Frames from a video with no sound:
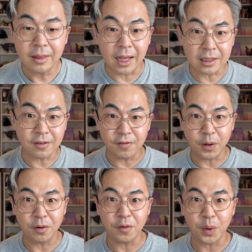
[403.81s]
That's
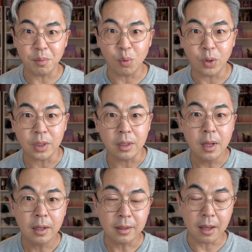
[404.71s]
very, very important.
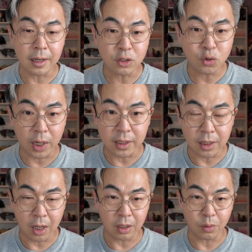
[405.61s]
Now let's try the
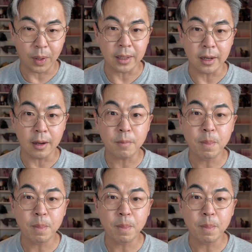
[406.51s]
color right now.